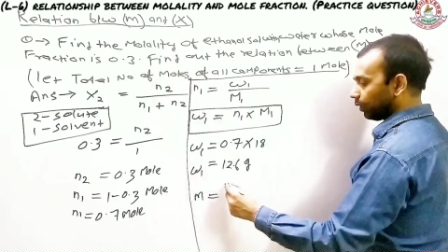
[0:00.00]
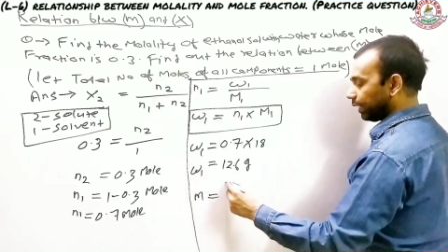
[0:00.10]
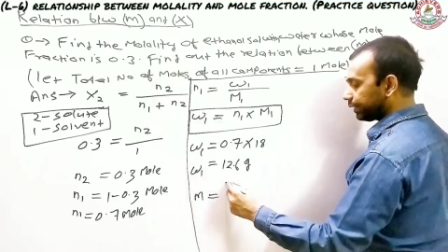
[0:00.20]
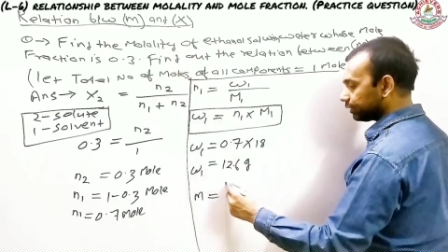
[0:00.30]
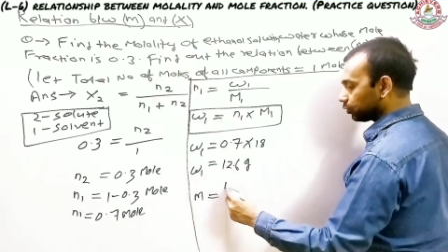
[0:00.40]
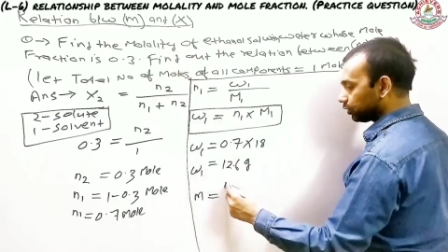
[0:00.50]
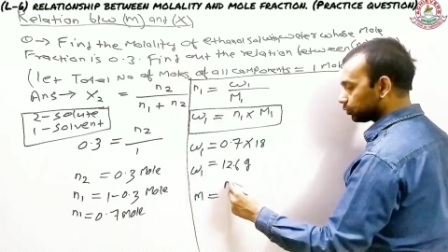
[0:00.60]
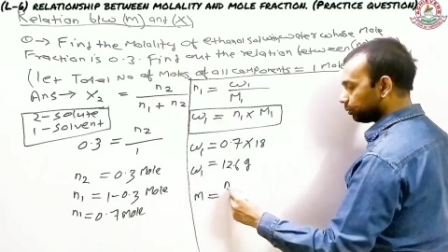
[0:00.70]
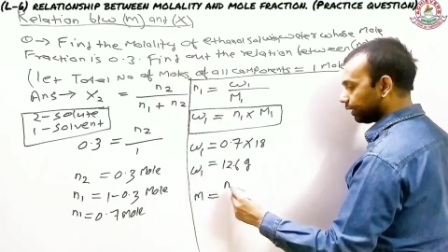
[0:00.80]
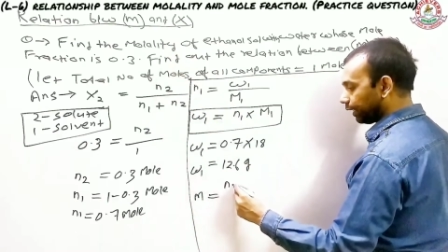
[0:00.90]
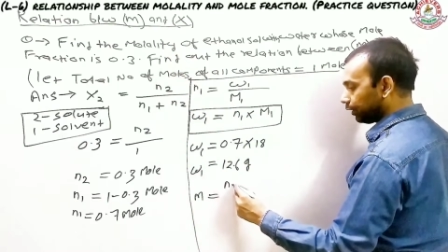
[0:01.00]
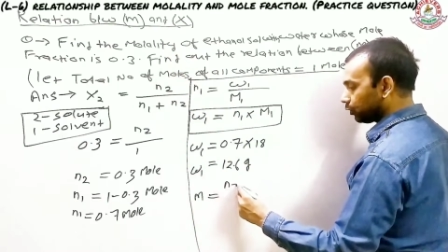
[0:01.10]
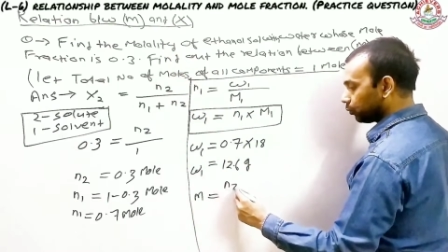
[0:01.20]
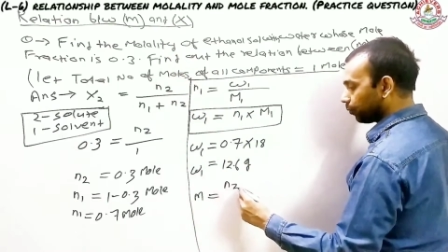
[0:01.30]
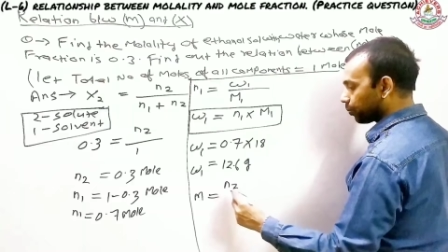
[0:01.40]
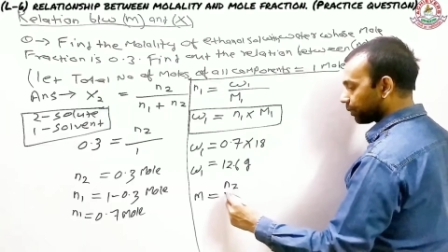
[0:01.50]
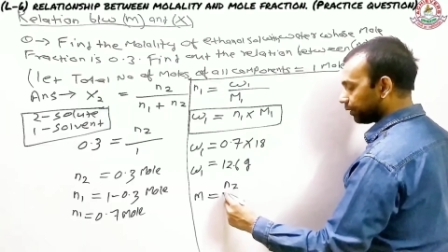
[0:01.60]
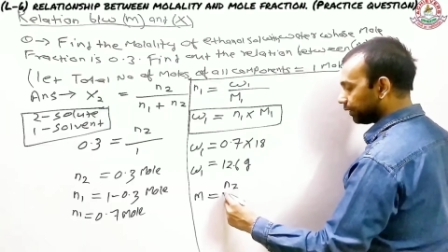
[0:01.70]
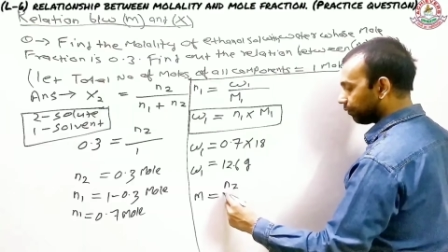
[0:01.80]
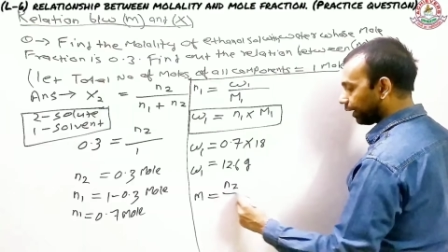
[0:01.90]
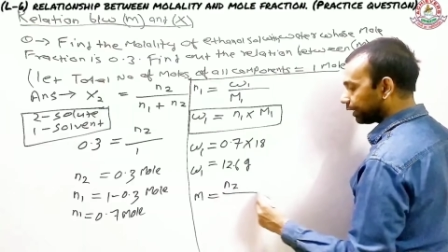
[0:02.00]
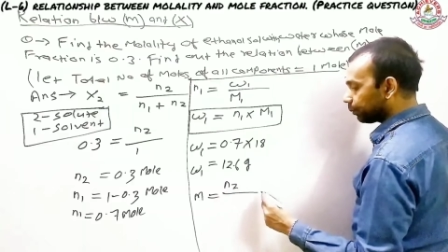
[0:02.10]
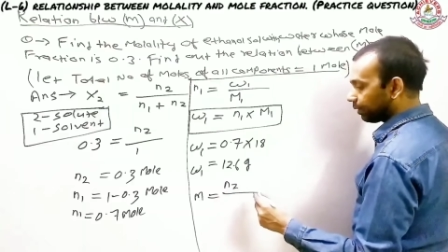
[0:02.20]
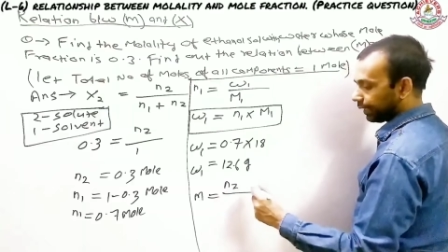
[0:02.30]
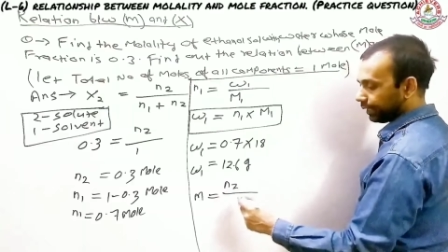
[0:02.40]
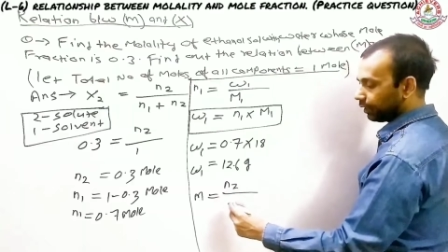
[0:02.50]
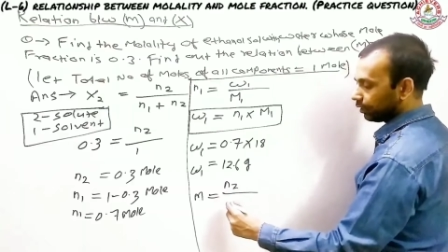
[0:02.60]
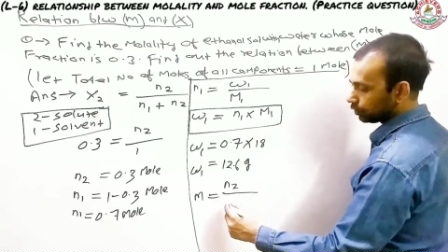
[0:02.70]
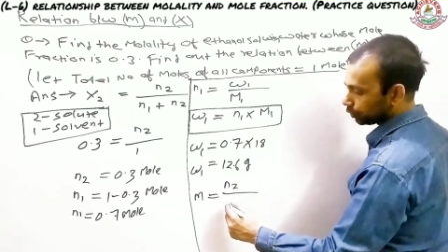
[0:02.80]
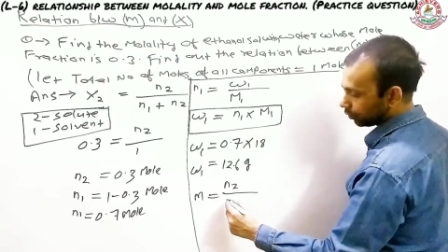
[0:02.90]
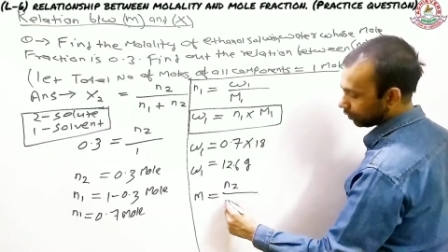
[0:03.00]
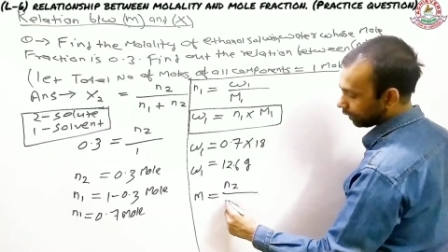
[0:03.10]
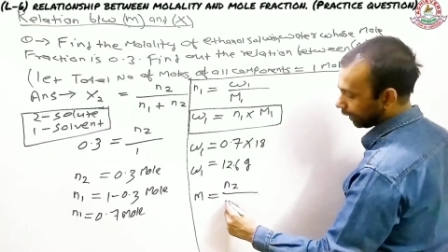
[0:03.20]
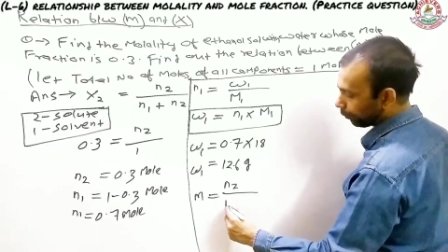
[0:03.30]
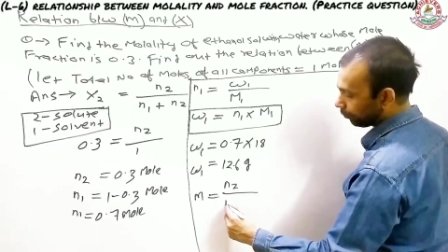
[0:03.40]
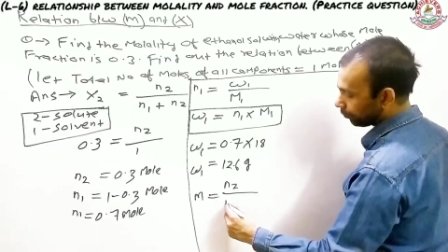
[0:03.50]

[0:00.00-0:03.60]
Molality is going to be N2 divided by, you know,